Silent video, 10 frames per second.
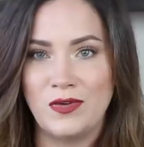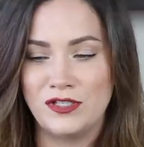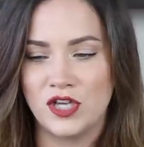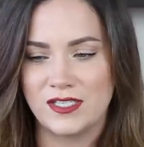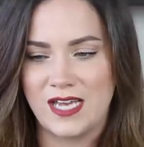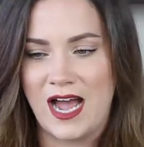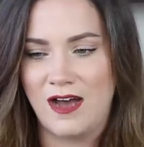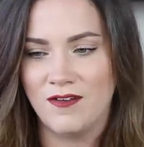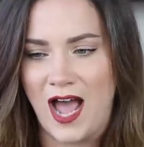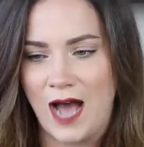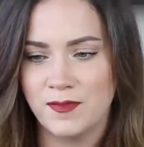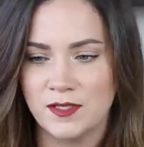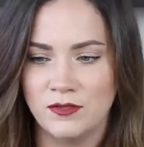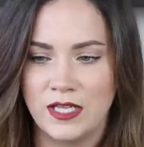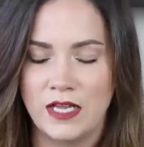we just have
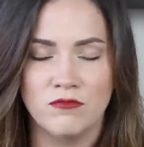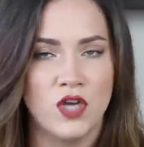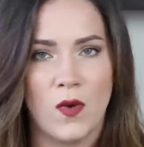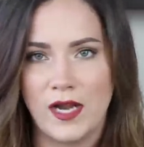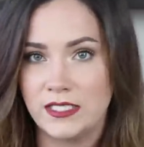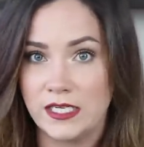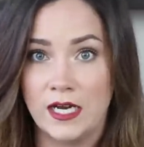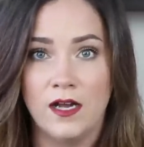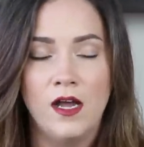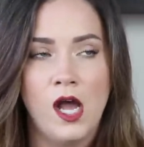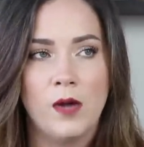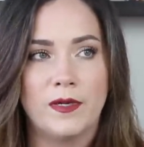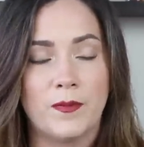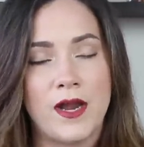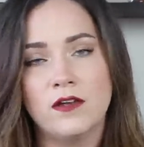absolutely no idea.
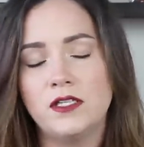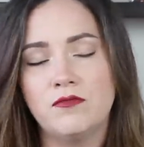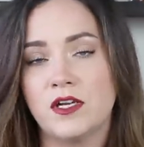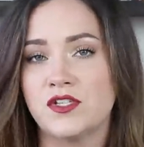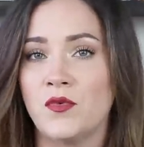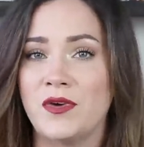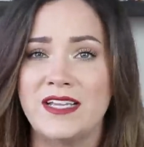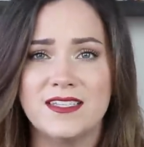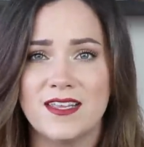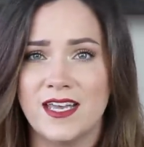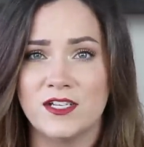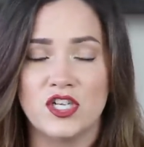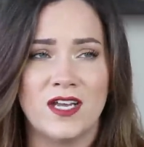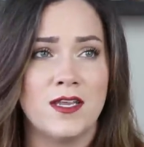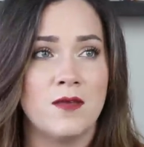But apparently Russell went into the
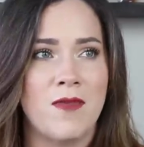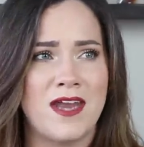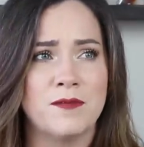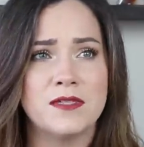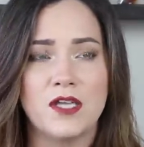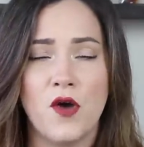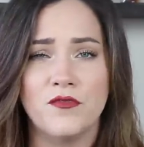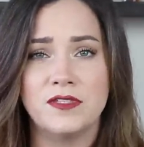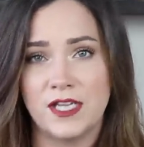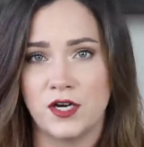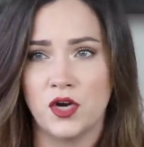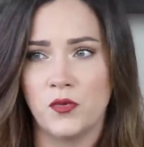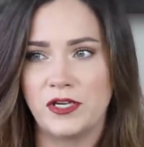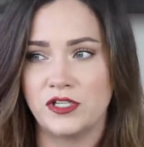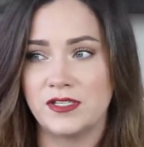kitchen, he made himself dinner,
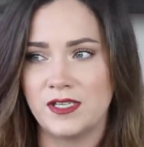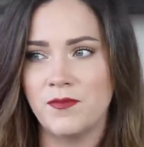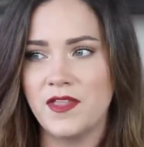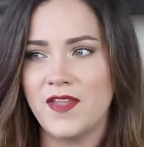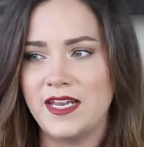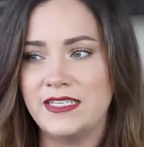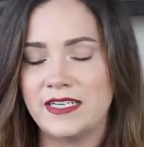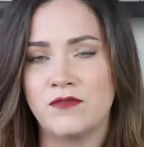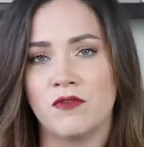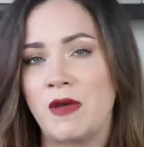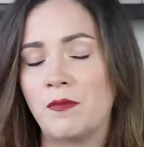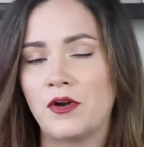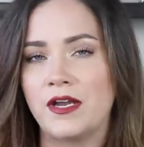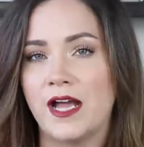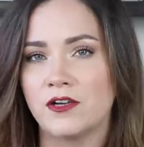which is something that he didn't
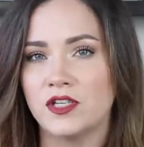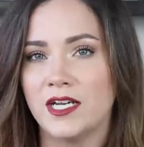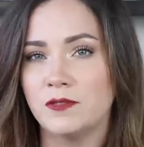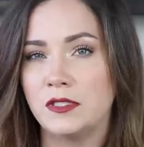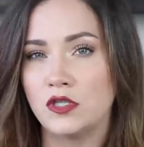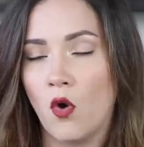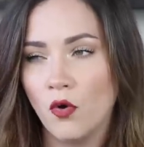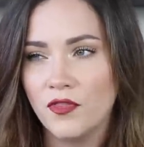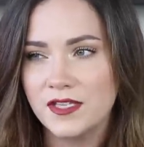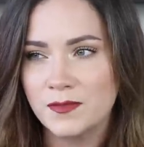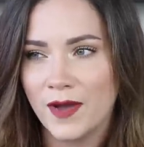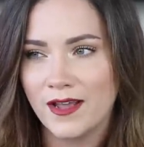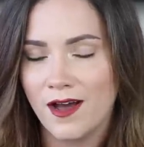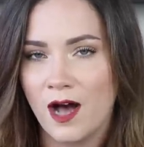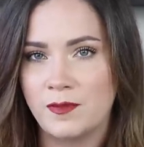remember. He actually had to be told this
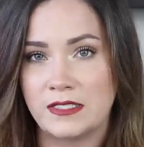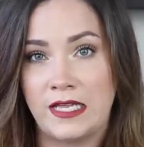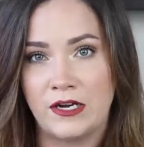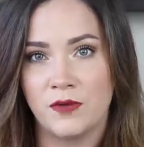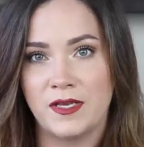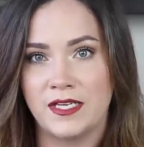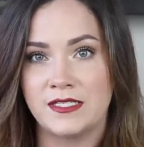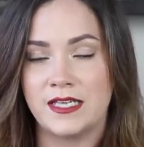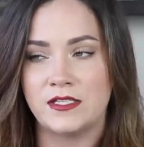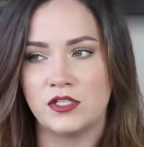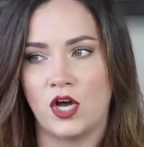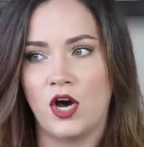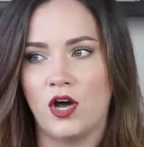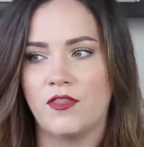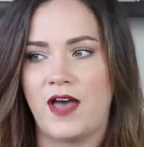by cops later because they
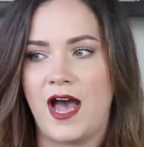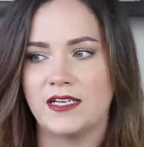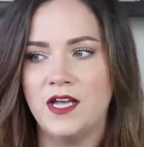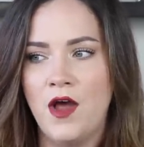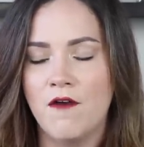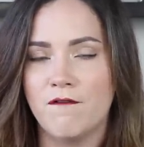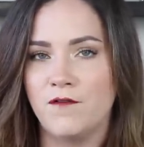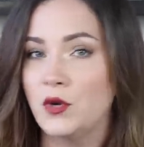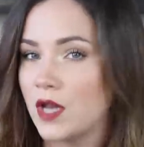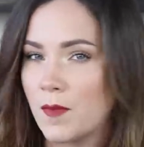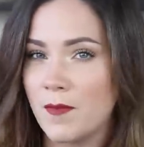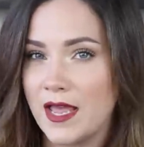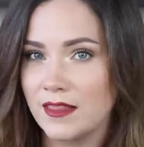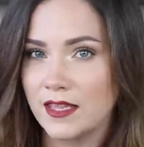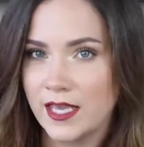saw that food had been
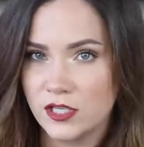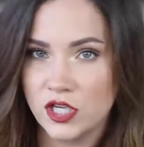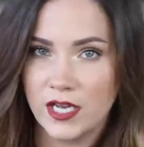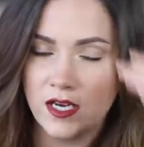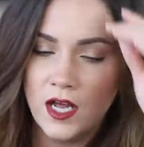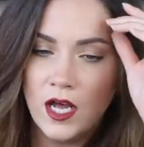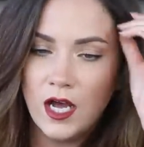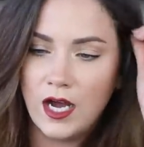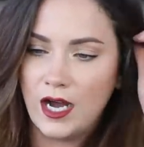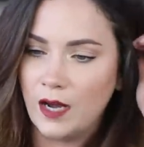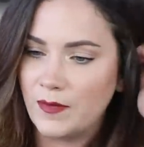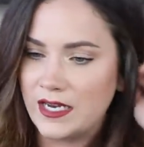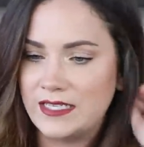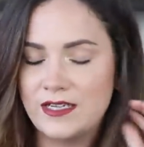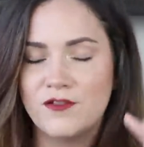made in the kitchen um,
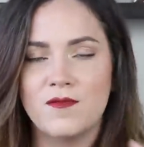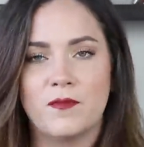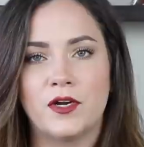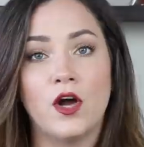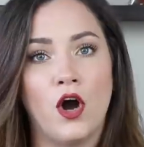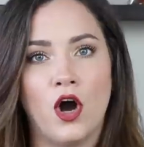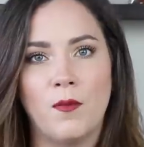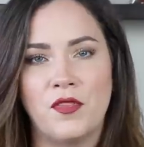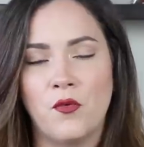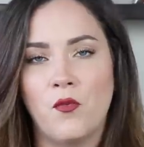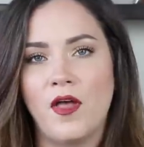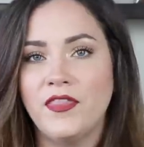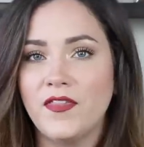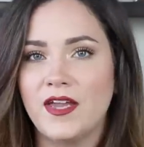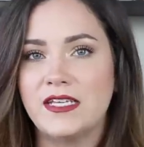and he didn't remember it all, but the
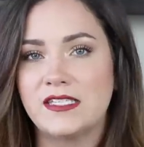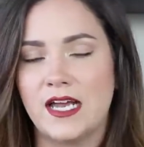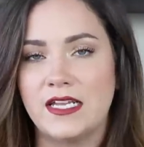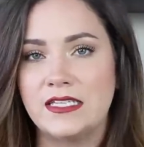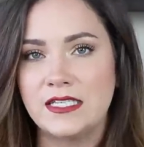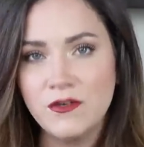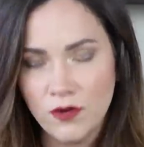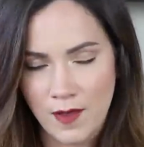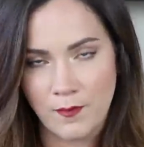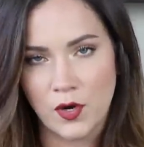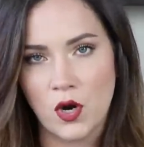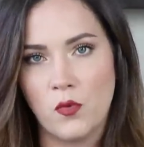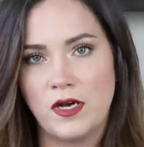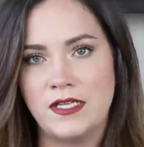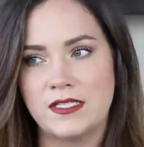one thing that he said he did
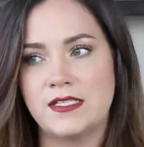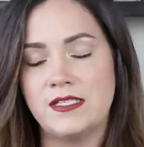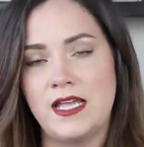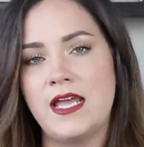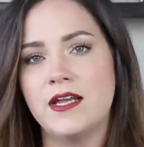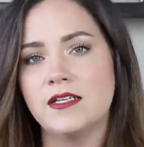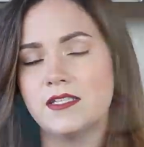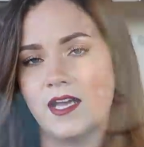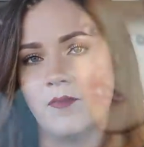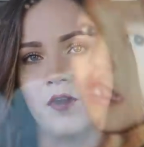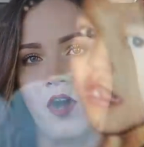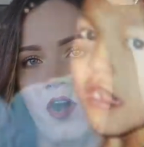remember was seeing Tamara